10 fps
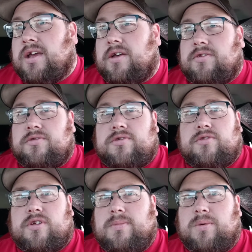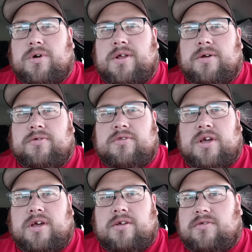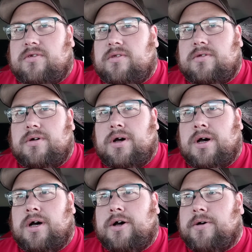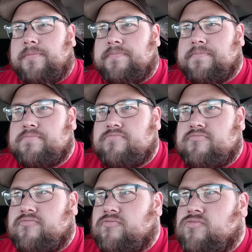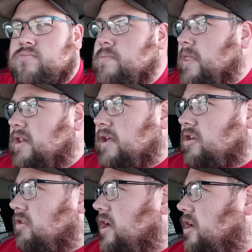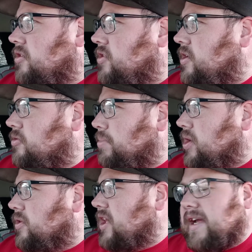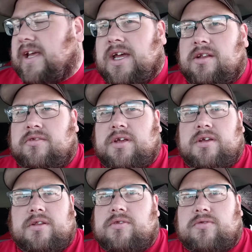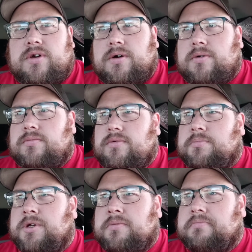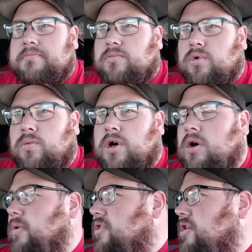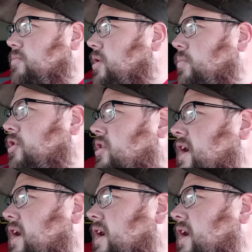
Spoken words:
Guess it's just gonna be one of those days. I think the radar said it's blowing like 18, so I mean we're well within what we're